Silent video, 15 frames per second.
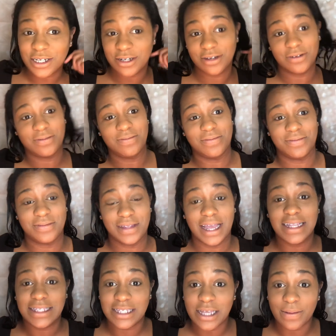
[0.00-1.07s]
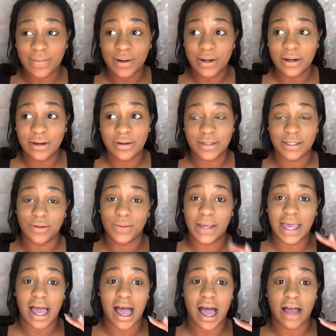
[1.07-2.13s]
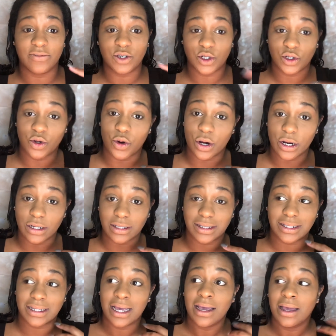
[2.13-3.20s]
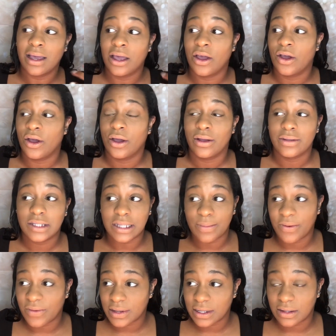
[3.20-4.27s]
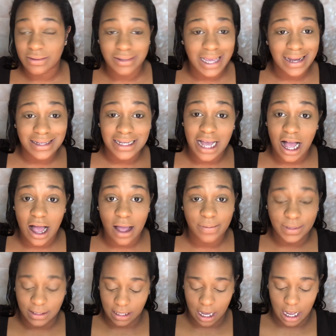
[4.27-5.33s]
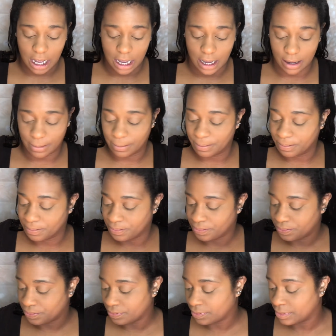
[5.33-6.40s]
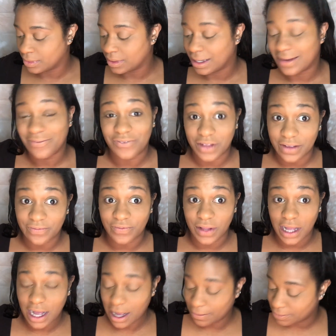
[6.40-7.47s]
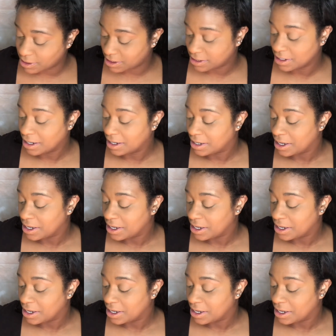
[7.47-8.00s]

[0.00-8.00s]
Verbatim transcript: you, it's summer, so we have shorts, some of us tank tops, um, flip flops.